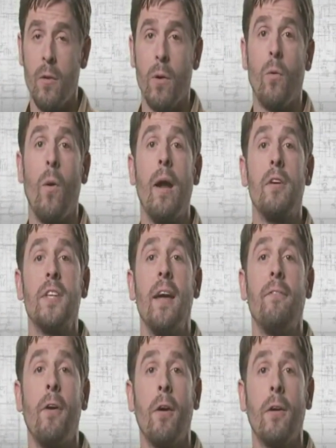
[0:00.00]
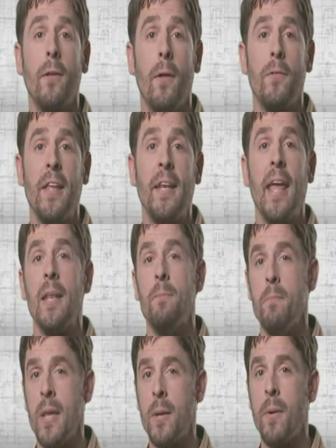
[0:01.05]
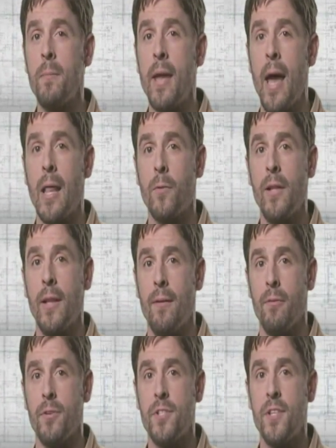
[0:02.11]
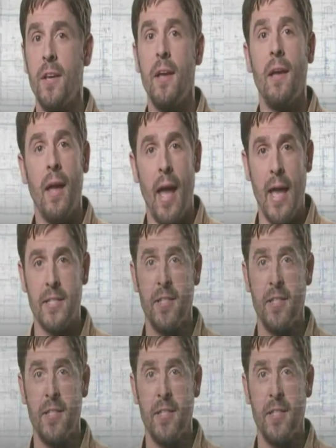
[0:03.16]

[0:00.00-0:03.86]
requires FR clothing in minimum calorie levels as